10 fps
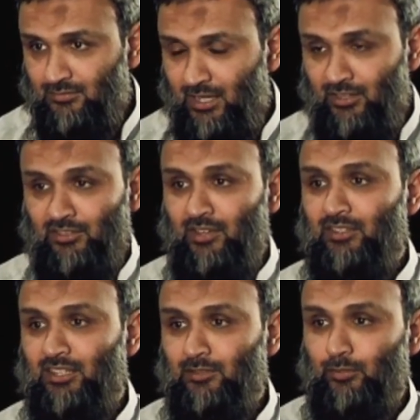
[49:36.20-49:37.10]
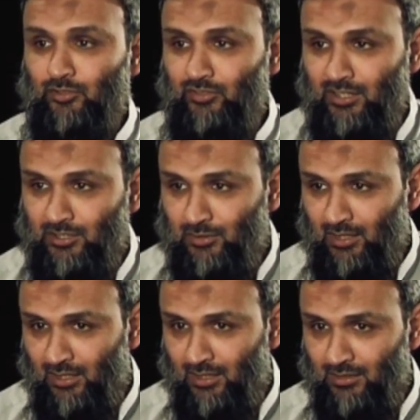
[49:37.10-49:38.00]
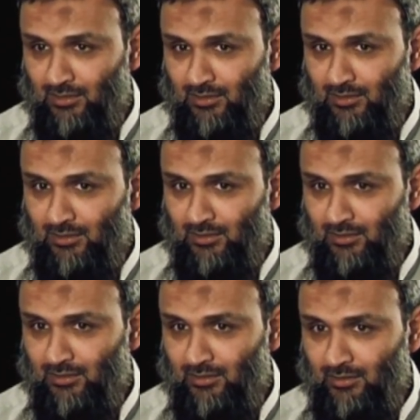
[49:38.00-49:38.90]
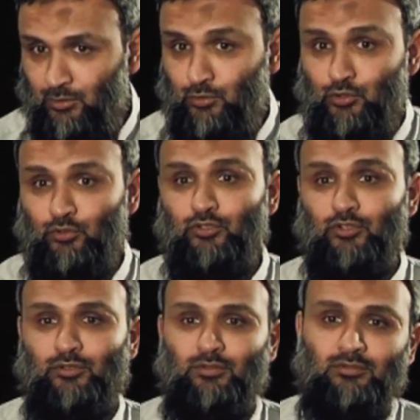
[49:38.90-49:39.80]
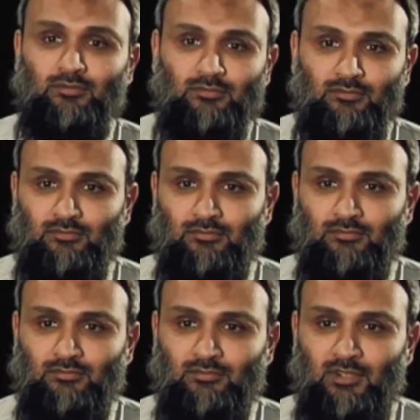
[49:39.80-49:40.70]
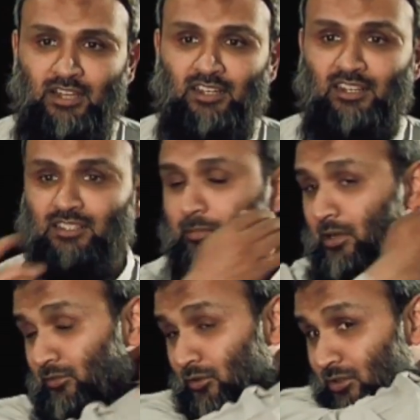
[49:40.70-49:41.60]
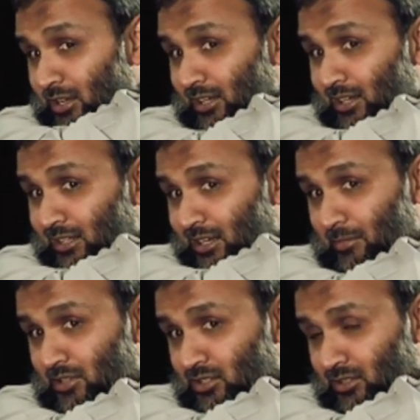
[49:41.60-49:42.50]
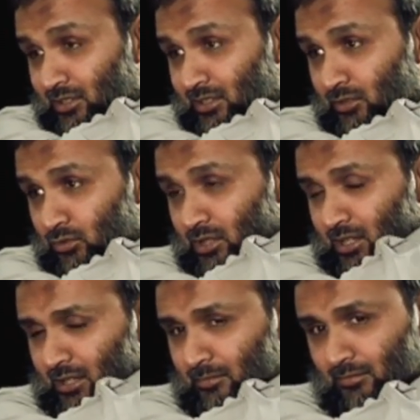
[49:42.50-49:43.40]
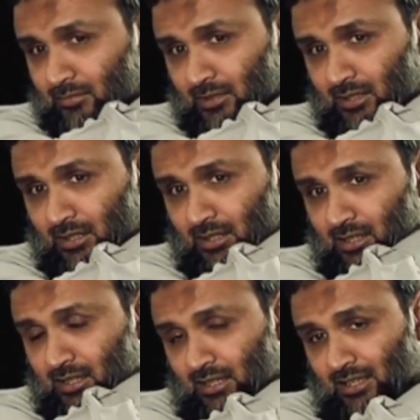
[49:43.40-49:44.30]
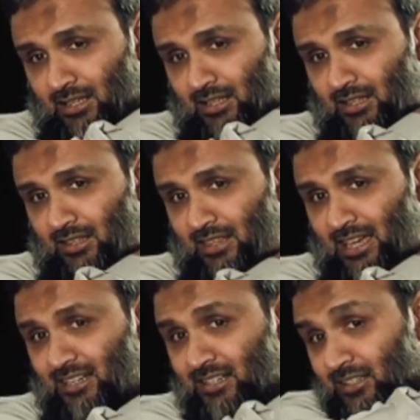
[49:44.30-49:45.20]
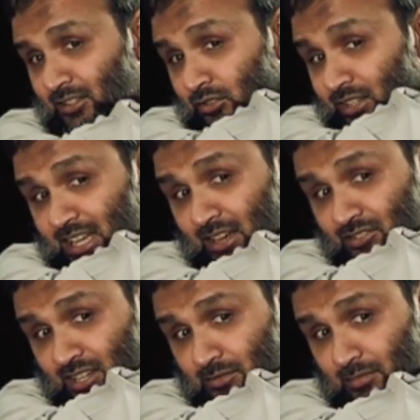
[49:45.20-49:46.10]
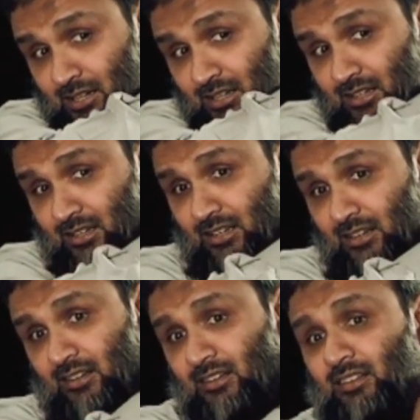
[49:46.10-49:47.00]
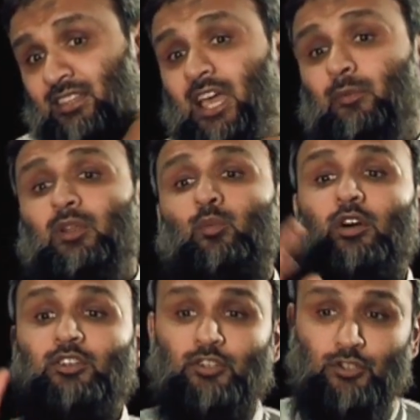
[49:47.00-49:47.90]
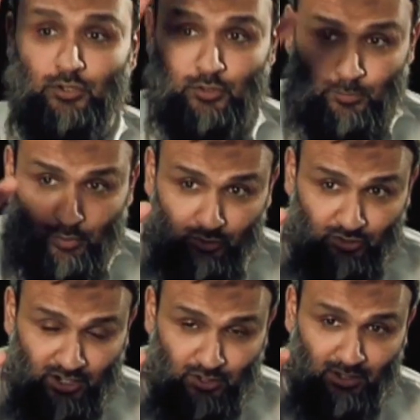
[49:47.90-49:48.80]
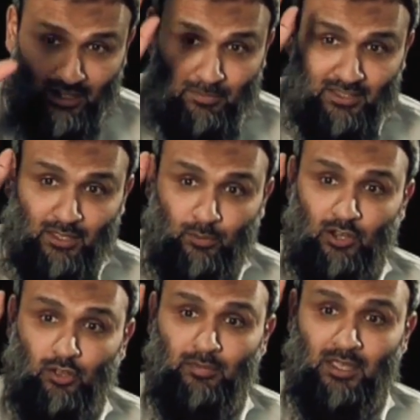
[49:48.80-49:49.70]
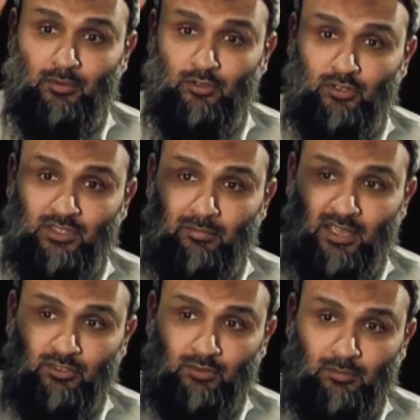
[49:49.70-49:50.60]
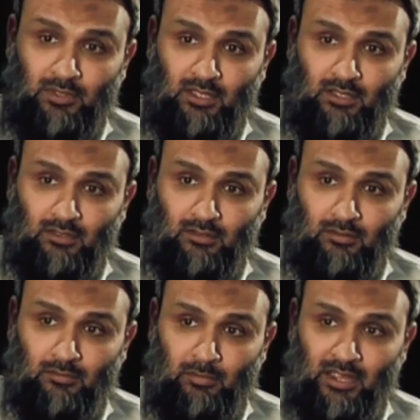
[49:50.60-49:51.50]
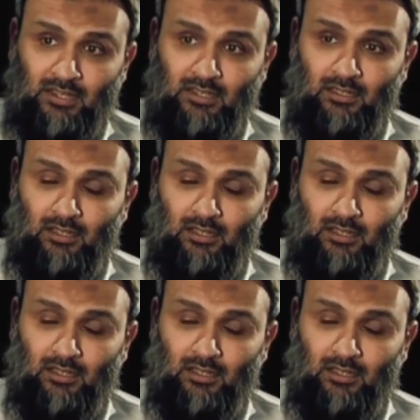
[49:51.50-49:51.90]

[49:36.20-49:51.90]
Hence, everything is prostrating to Allah. You choose not to. And in another part of the Quran, Allah Ta'ala mentions, I think Surah Qalam, that on the Day of Judgment, they will want to do prostrate to Allah, but they will not be able to, because their backs will be made